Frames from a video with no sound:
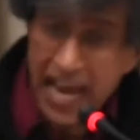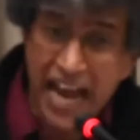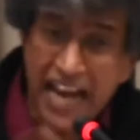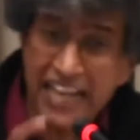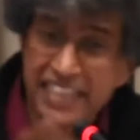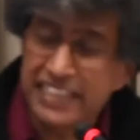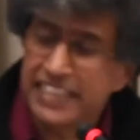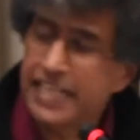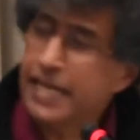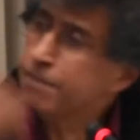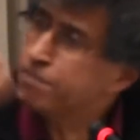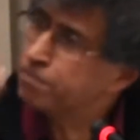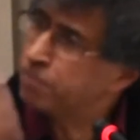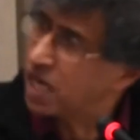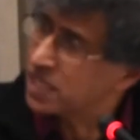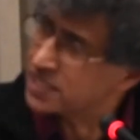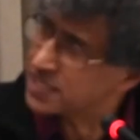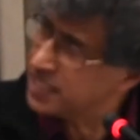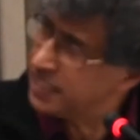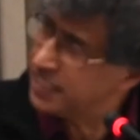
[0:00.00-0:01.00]
And they
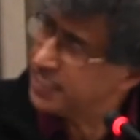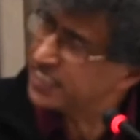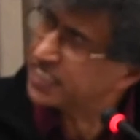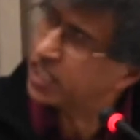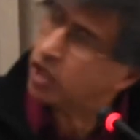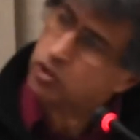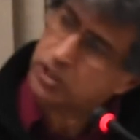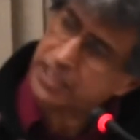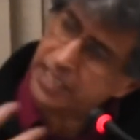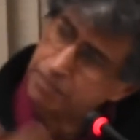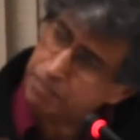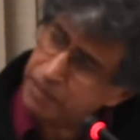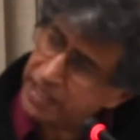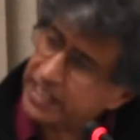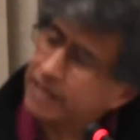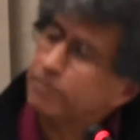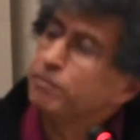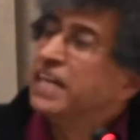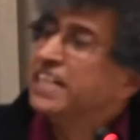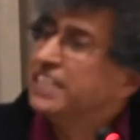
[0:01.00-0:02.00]
parceled it out and
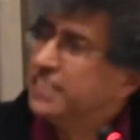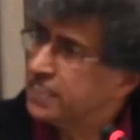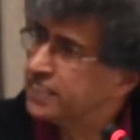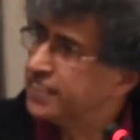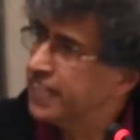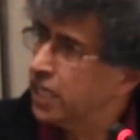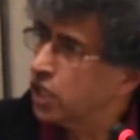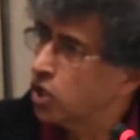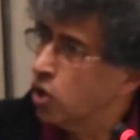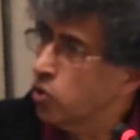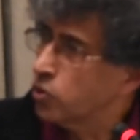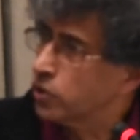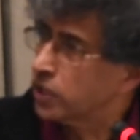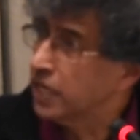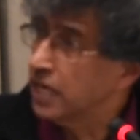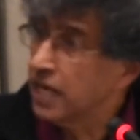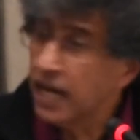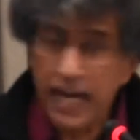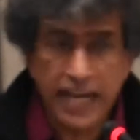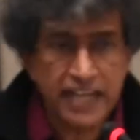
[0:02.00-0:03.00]
made it their own.